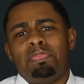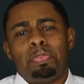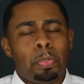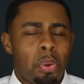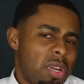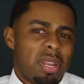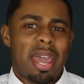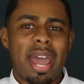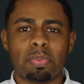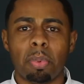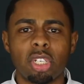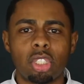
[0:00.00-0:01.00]
putting as
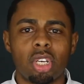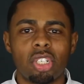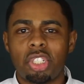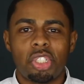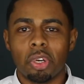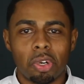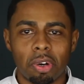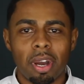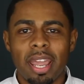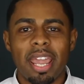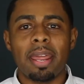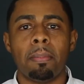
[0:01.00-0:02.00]
much sugar
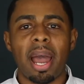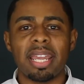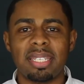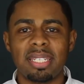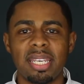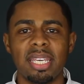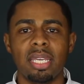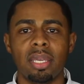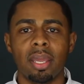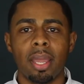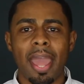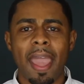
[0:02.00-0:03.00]
in my tea.
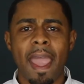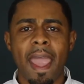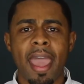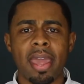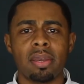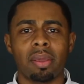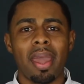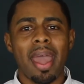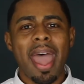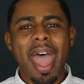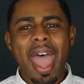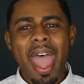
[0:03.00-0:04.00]
And
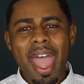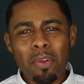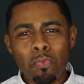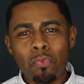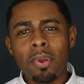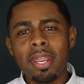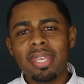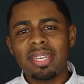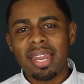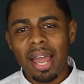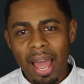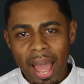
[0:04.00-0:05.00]
every
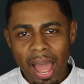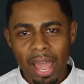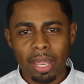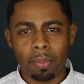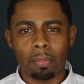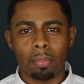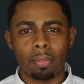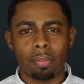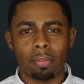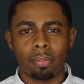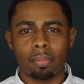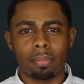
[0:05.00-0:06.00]
time
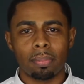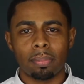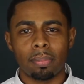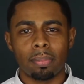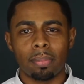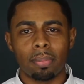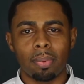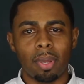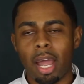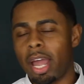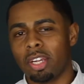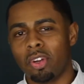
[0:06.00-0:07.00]

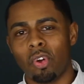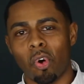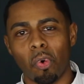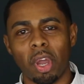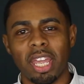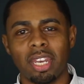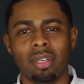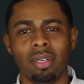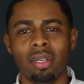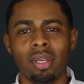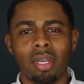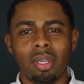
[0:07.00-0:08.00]
I go in
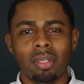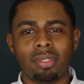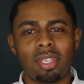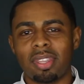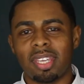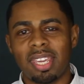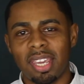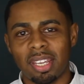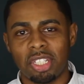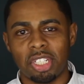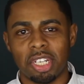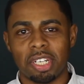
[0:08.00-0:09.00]
to the
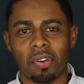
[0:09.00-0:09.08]
kitchen